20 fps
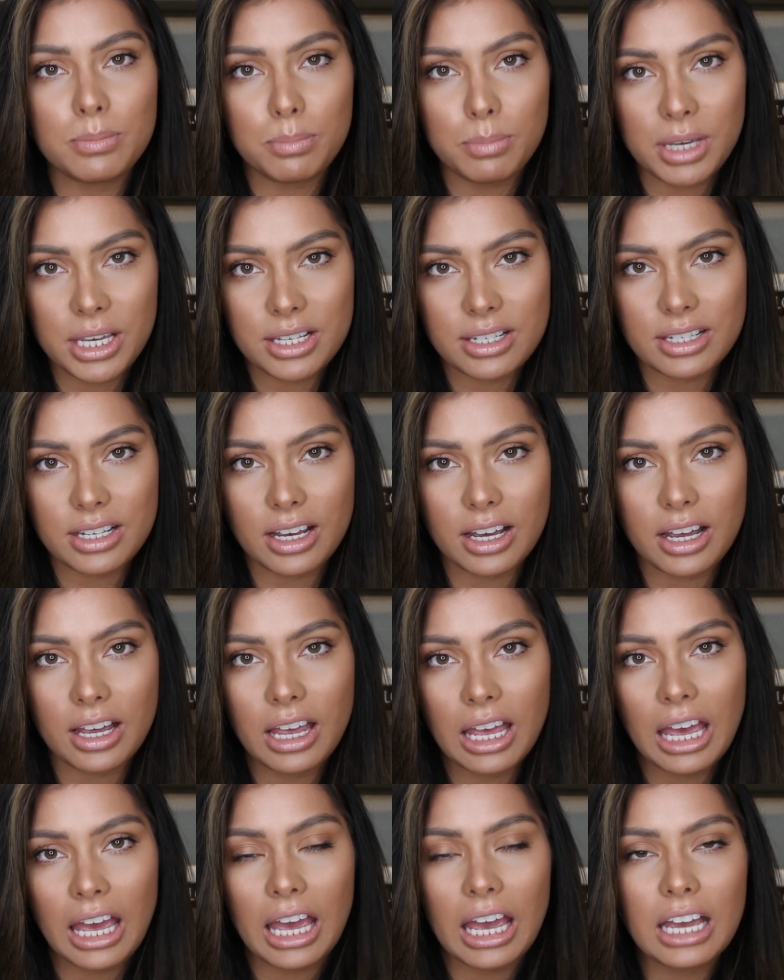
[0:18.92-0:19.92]
Misa,
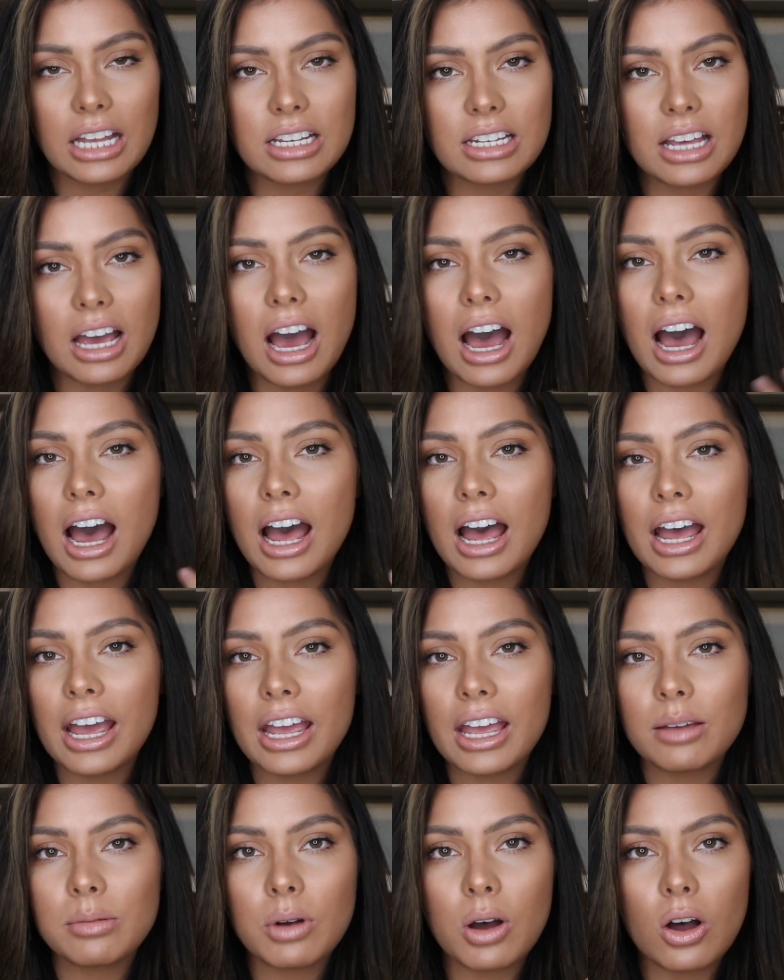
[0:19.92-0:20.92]
and I
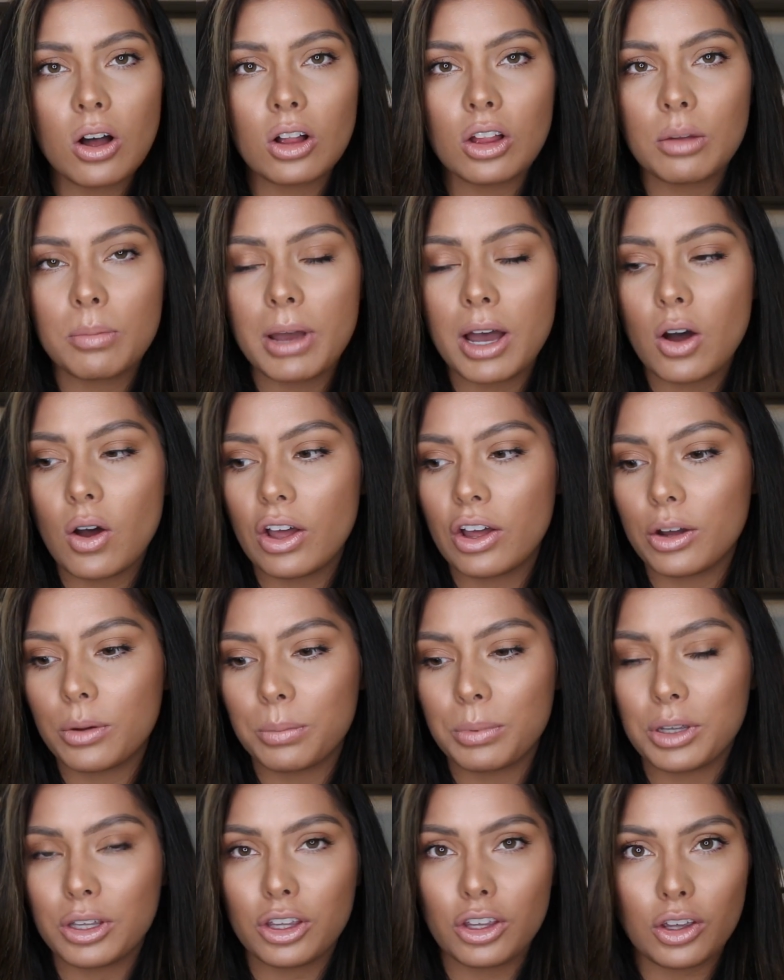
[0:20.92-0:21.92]
am all about
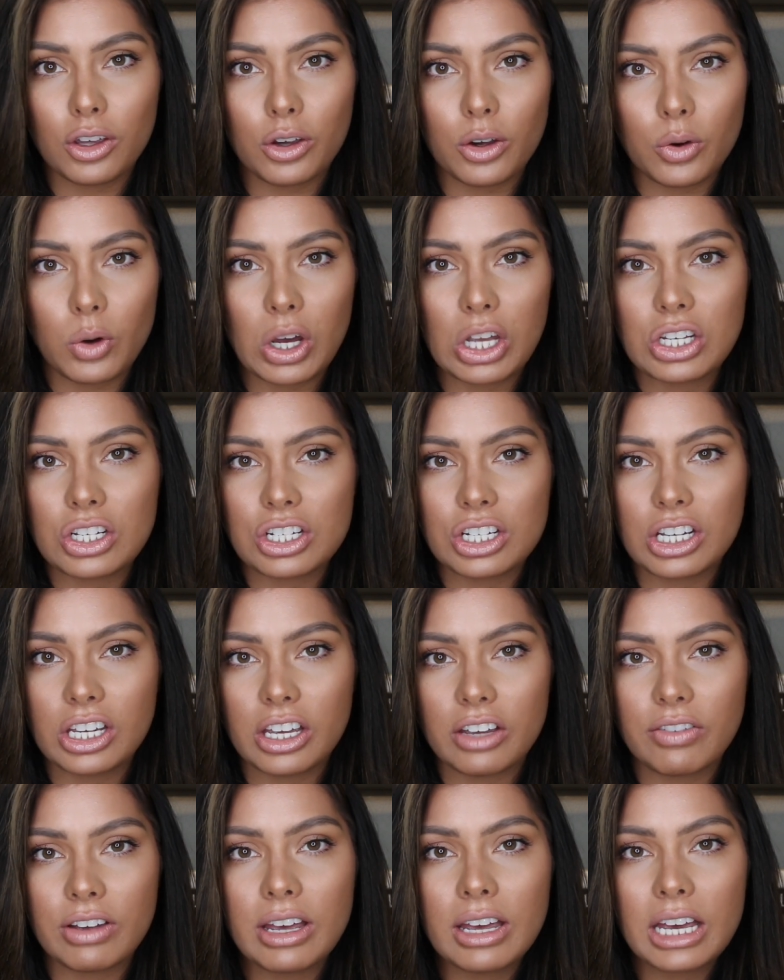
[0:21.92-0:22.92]
helping you
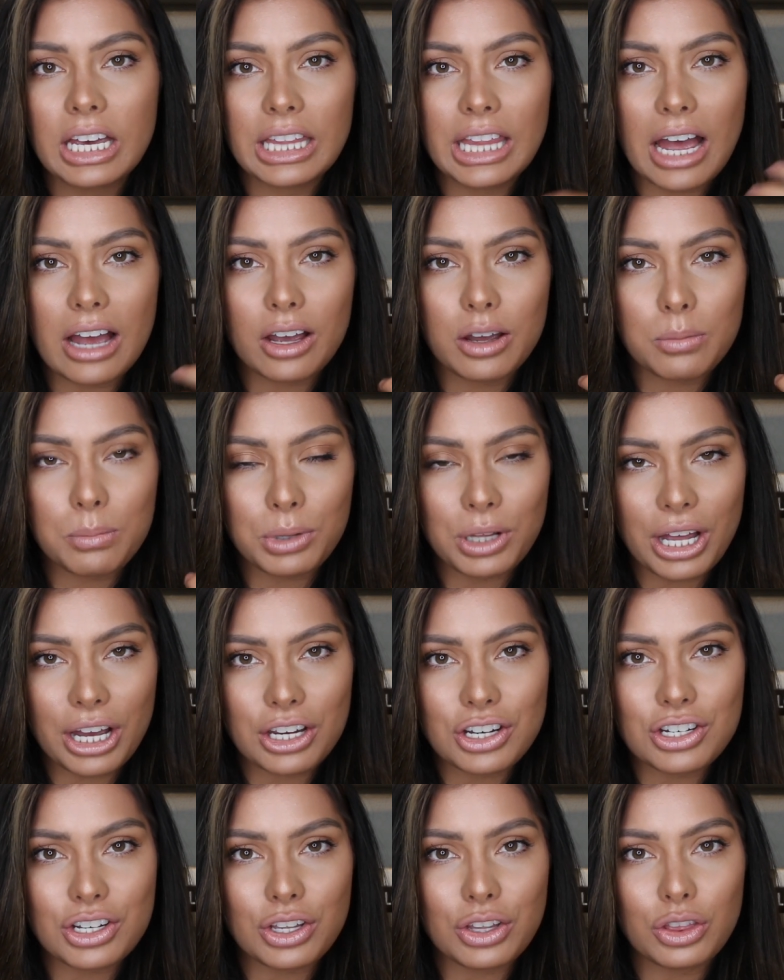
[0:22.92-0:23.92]
achieve that
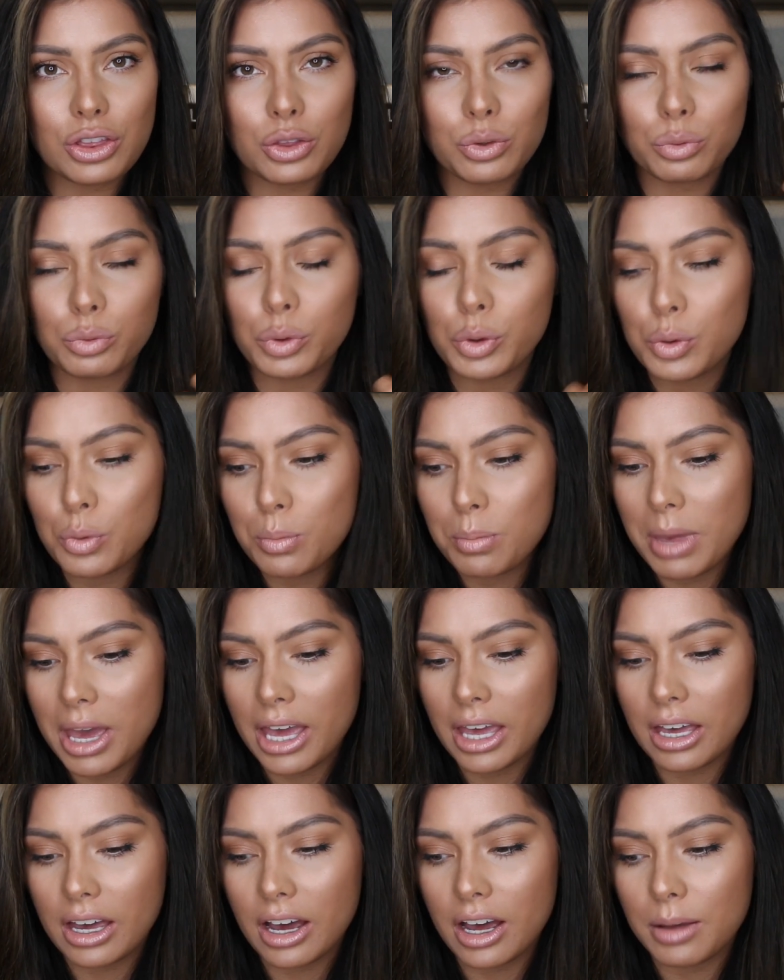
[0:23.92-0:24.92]
complexion through
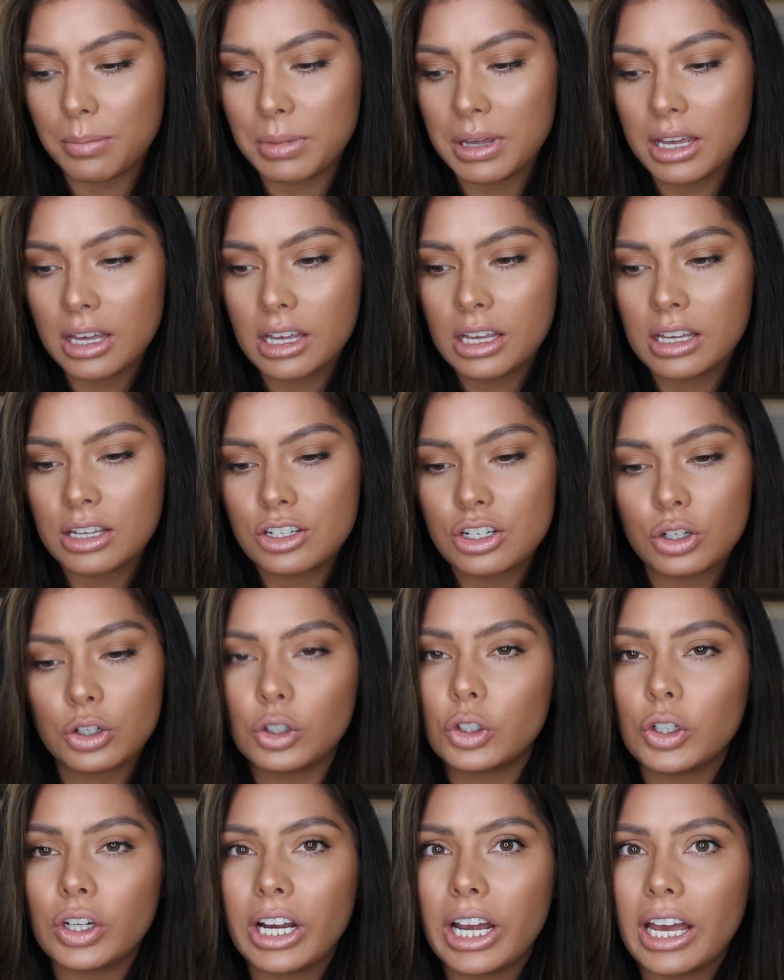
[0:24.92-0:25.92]
makeup to
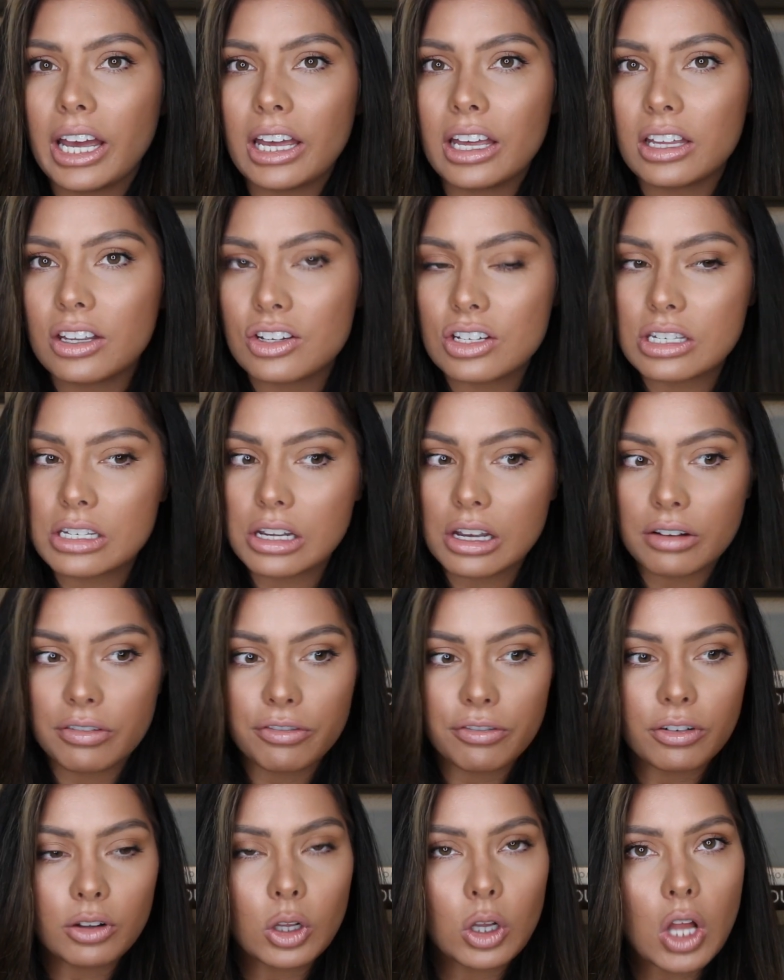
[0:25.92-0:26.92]
create just a
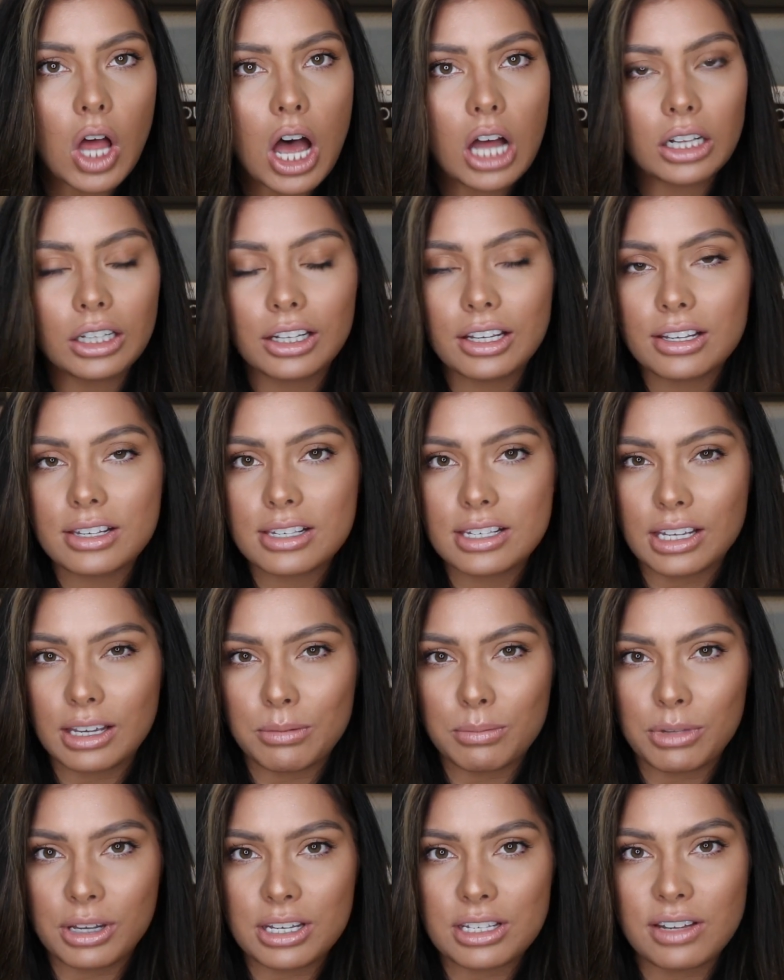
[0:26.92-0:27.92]
flawless,
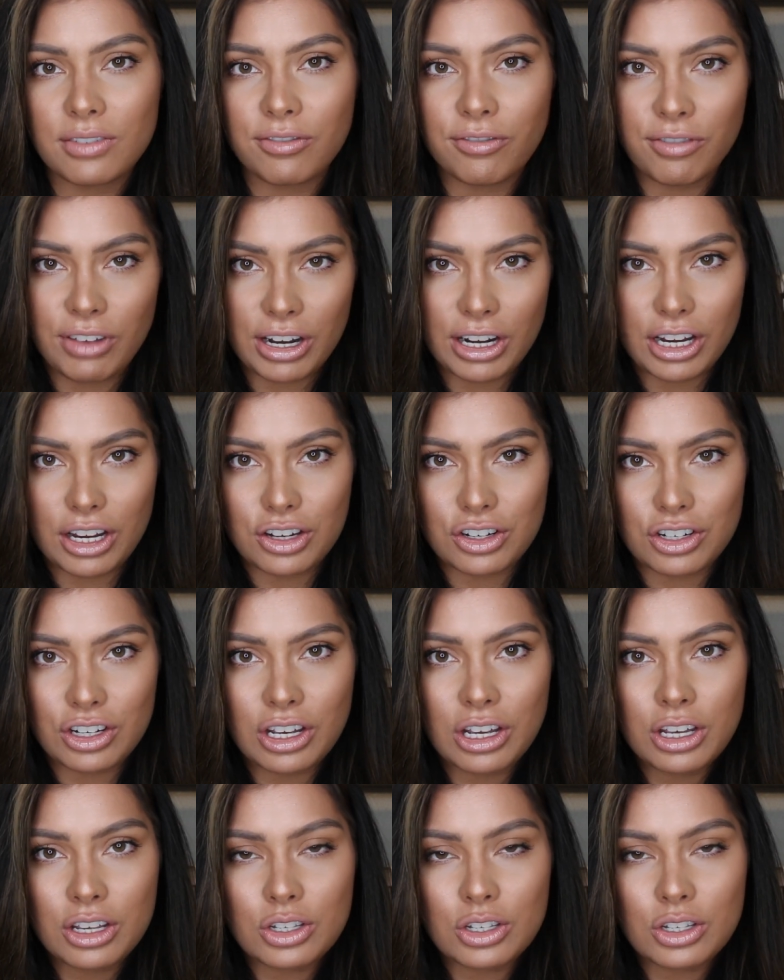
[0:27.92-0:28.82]
seamless finish.